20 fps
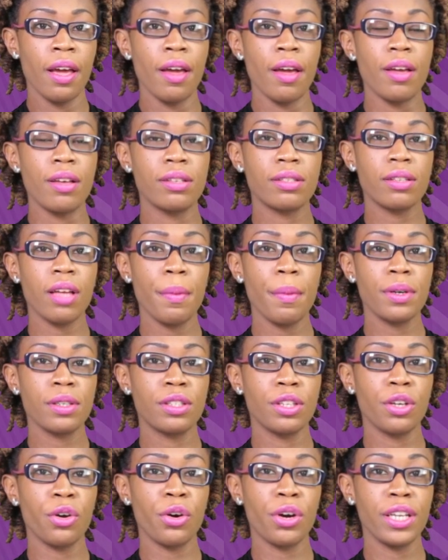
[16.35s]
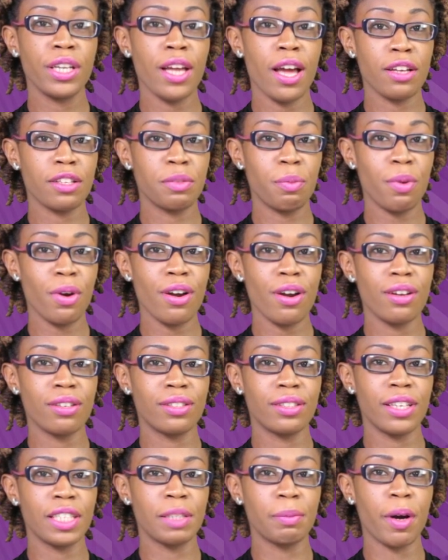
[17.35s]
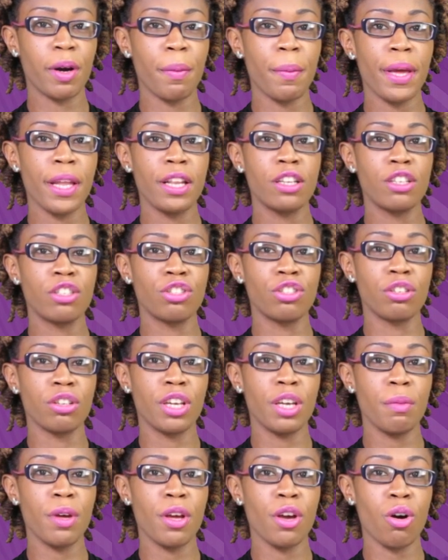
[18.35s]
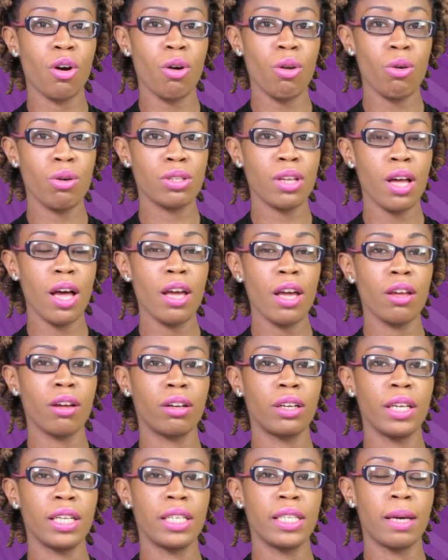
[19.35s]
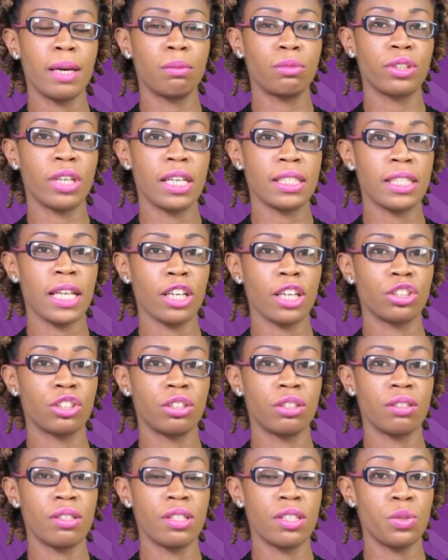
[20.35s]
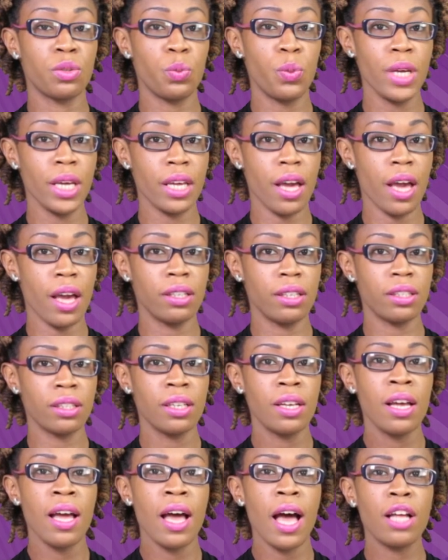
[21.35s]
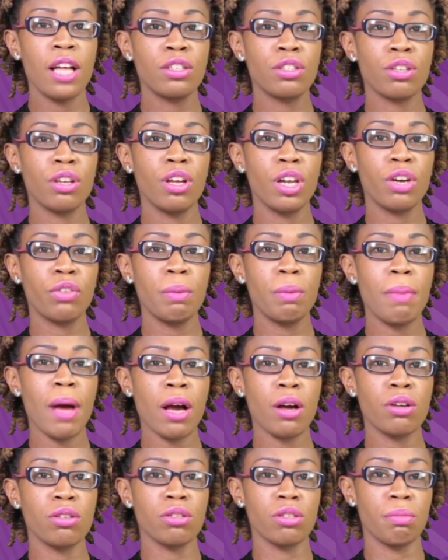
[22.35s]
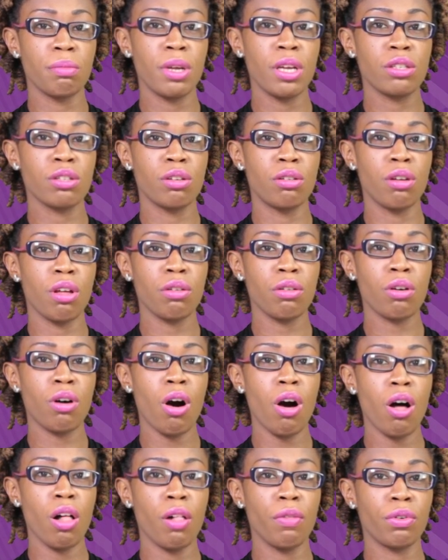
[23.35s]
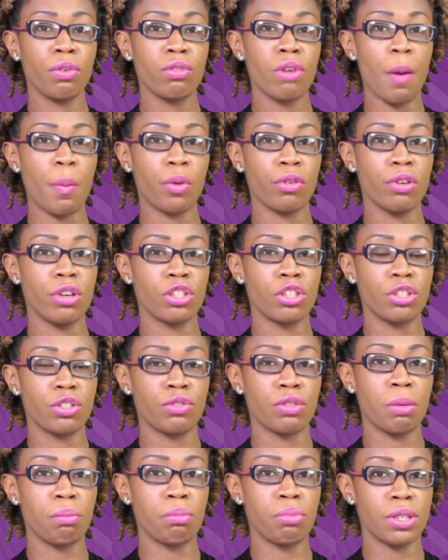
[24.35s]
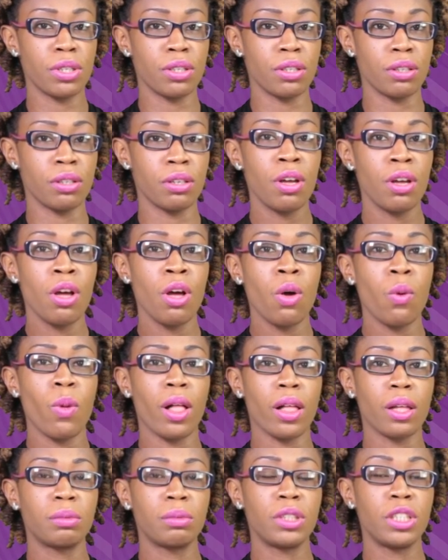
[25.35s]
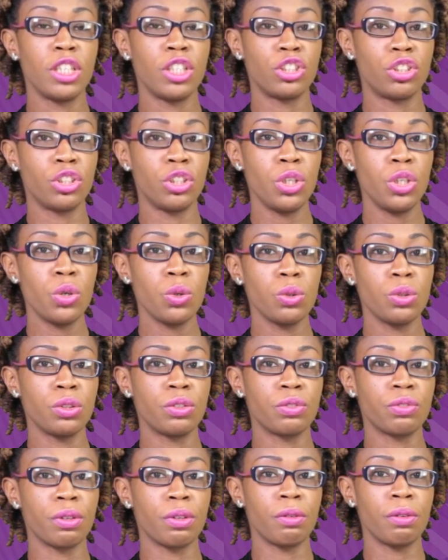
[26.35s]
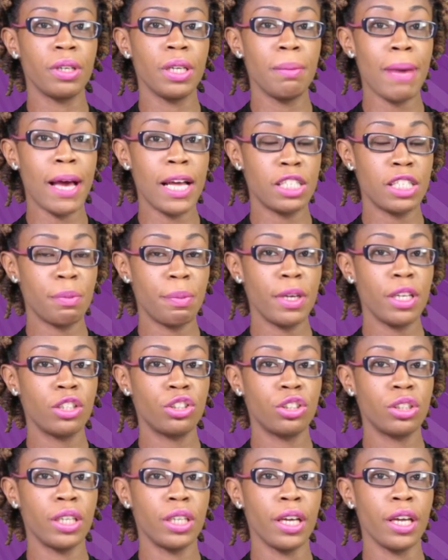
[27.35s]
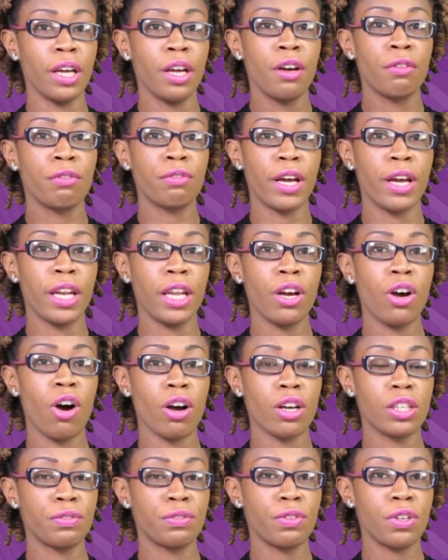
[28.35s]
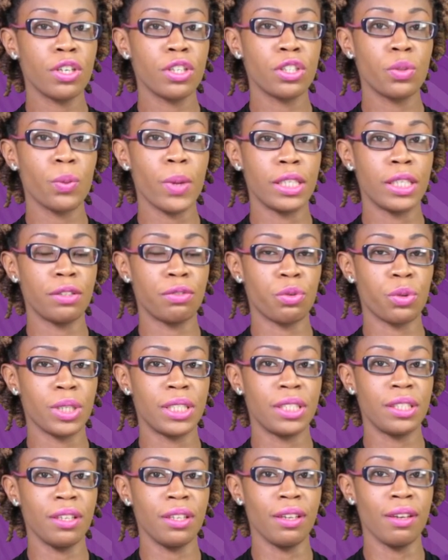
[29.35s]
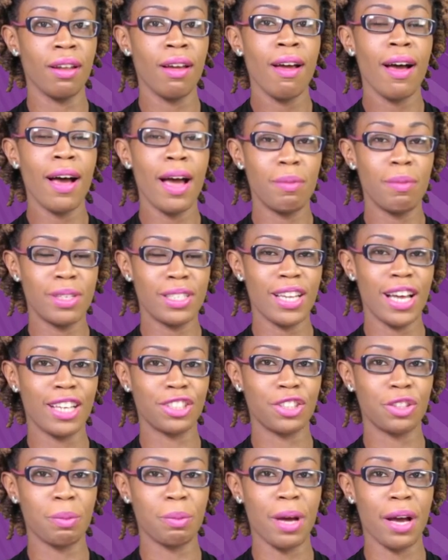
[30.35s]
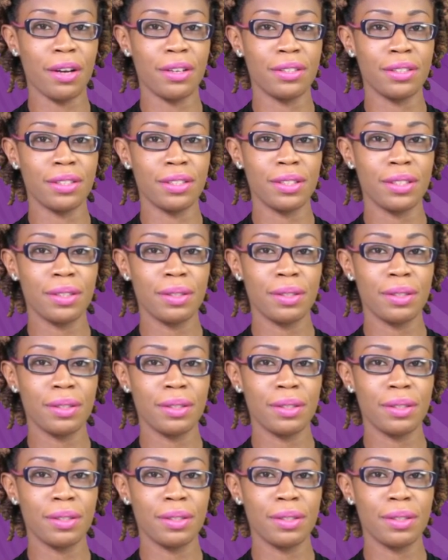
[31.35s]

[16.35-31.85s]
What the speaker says: A cybersecurity expert says Barbadians should keep a close eye on ATM transactions this weekend, and Sir Hilary Beckles makes another call for reparations from Britain. Welcome to Nation News for Emancipation Day, Friday, August 1st, 2014. I'm Natasha Beckles.